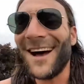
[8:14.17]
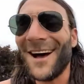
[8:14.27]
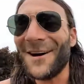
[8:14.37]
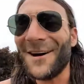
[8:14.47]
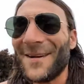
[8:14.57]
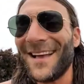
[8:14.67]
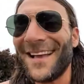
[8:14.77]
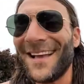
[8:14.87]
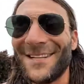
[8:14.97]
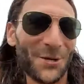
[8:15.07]
And
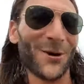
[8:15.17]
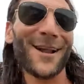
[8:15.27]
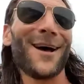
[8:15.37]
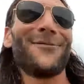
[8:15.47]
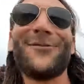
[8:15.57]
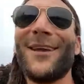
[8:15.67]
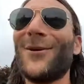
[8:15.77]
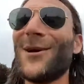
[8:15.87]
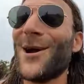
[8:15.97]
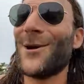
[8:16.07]
sure enough, here
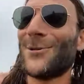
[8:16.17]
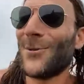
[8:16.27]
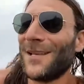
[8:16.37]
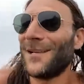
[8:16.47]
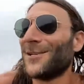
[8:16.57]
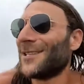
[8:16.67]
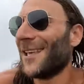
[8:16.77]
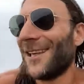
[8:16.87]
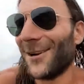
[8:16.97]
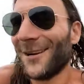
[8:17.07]
we are 20 years later.